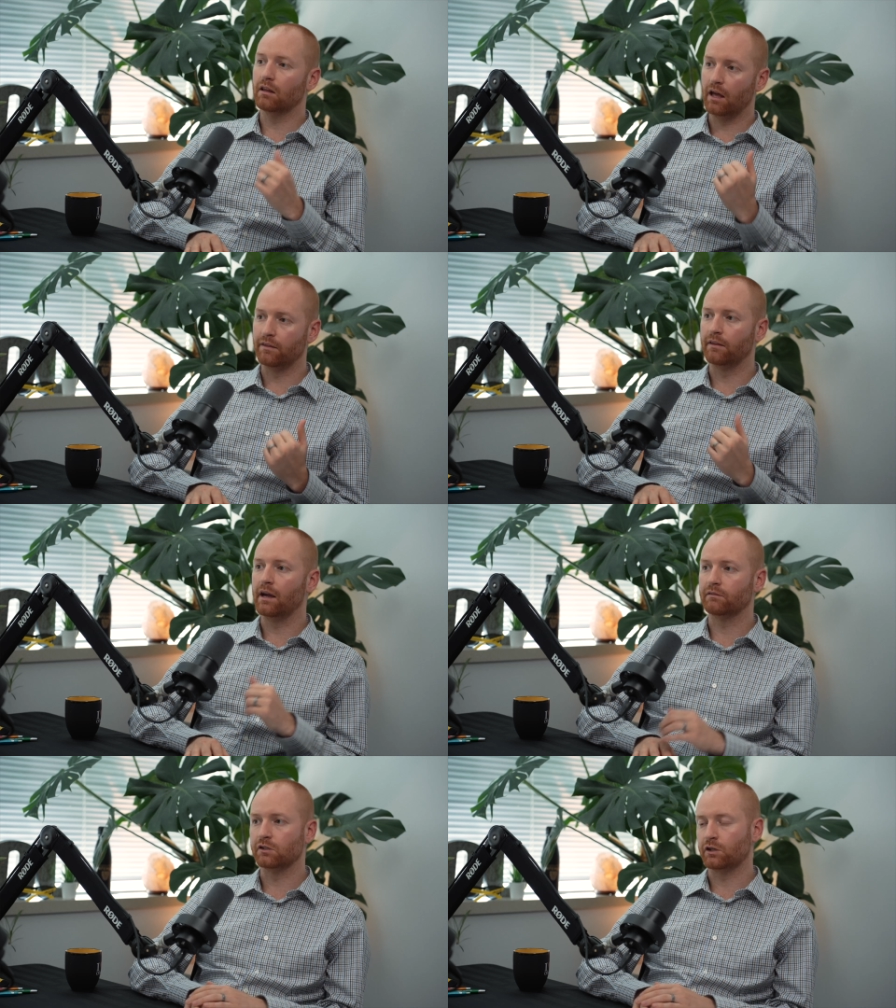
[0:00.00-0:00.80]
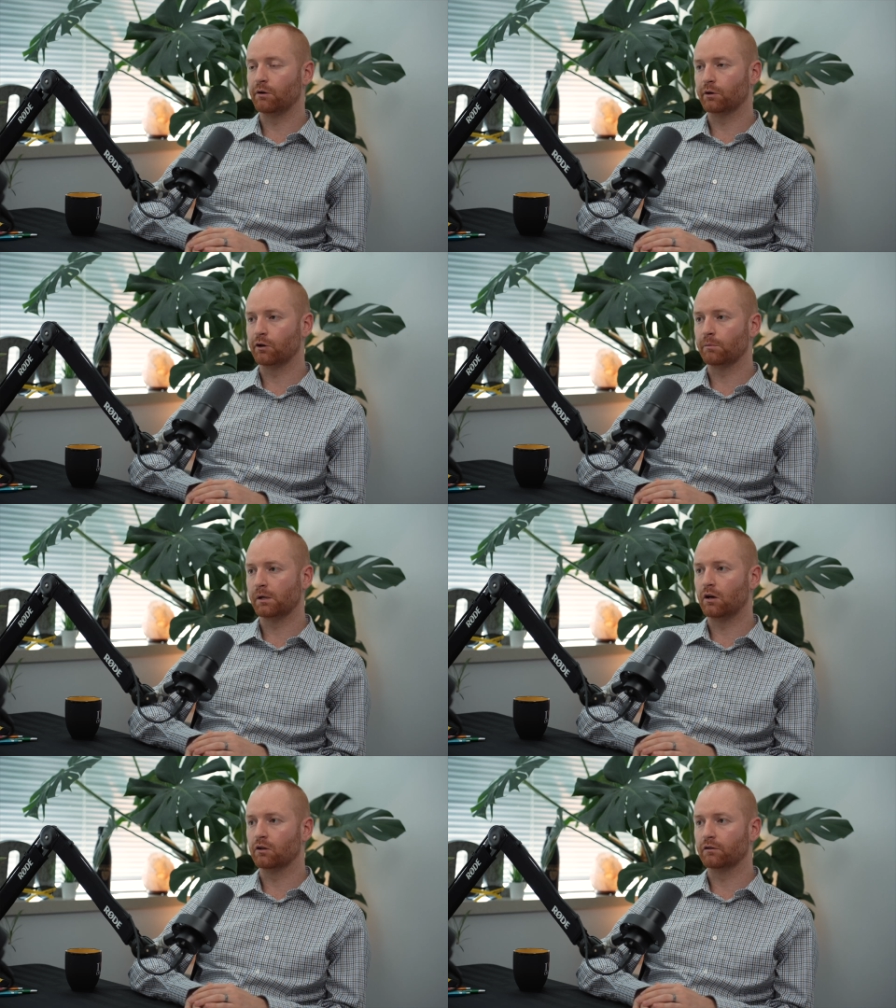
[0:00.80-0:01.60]
And then they have to start
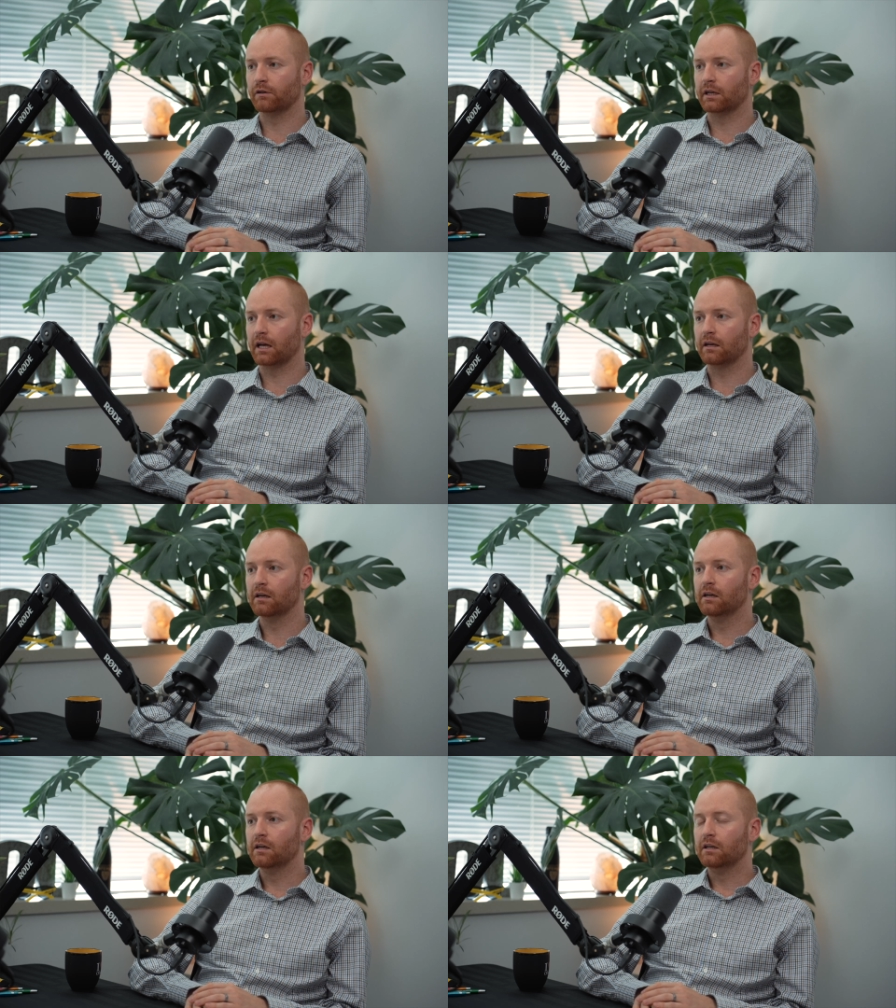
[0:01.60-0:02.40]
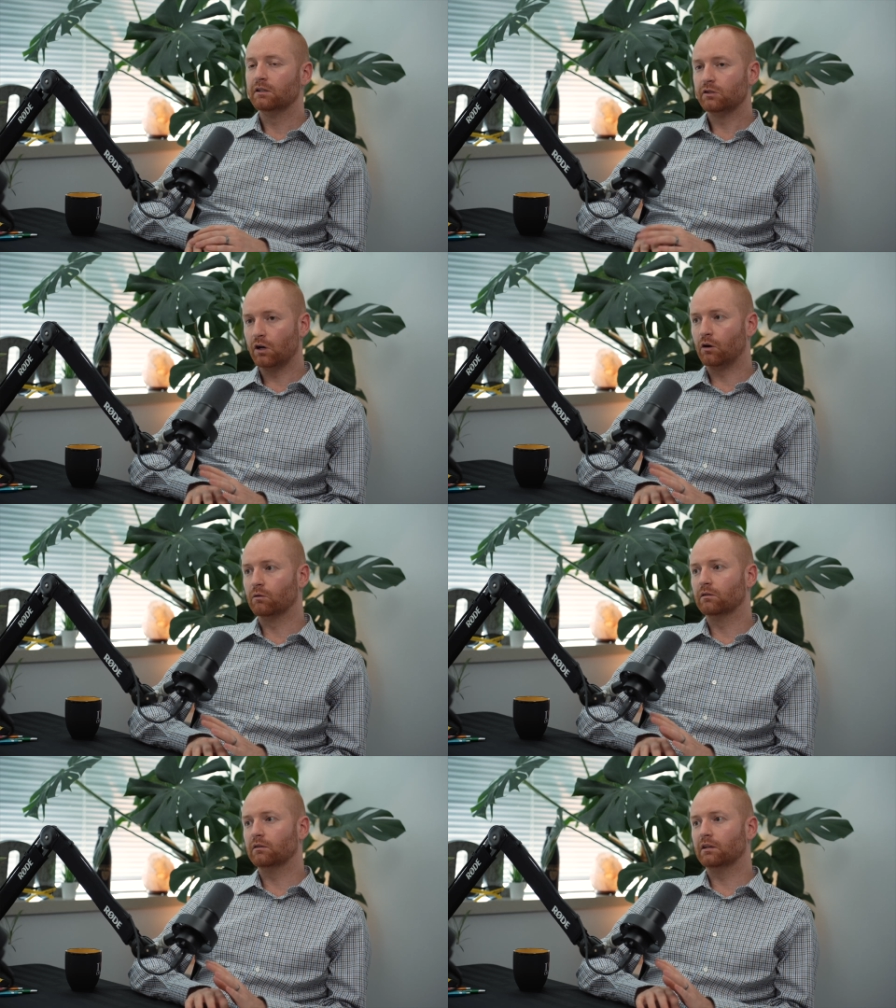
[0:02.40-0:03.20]
recruitment all over again. So